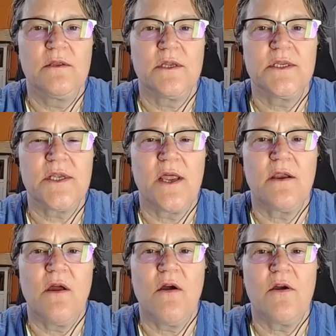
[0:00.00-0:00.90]
the
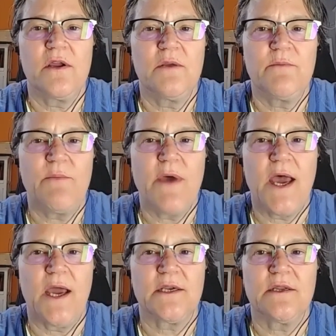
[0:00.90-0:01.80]
sun harkened me
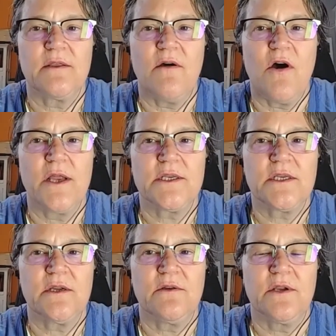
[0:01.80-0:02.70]
back to the hot
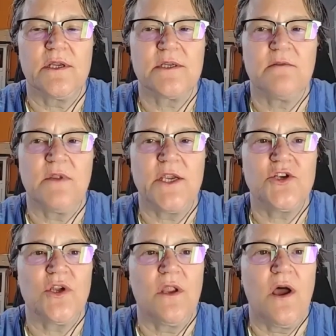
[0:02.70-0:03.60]
stillness of late
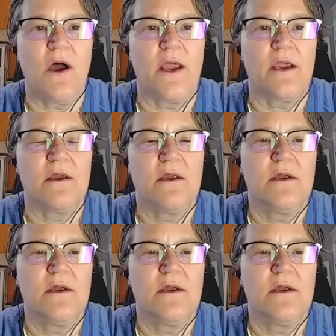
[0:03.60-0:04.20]
July,